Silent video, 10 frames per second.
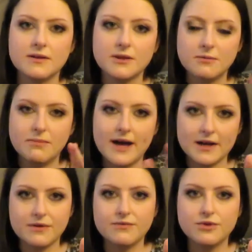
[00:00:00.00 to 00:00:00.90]
the
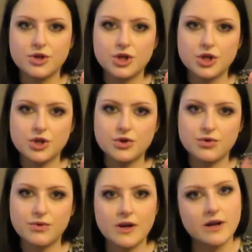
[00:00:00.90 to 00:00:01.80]
back of the
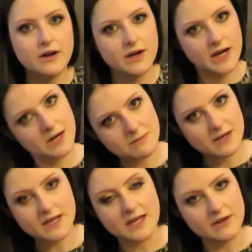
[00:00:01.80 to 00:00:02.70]
shoe and my
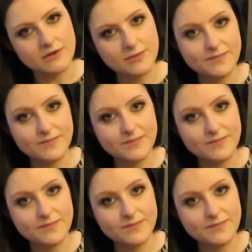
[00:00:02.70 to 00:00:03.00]
heel.